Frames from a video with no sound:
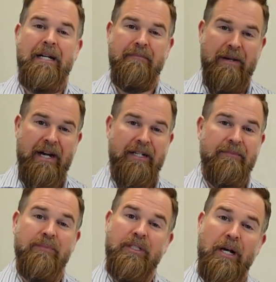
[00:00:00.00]
about
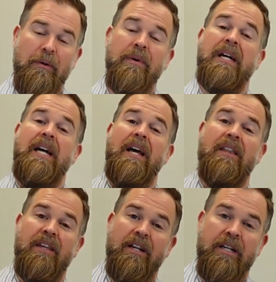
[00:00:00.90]
it. So
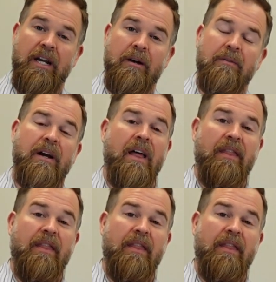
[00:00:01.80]
there you go.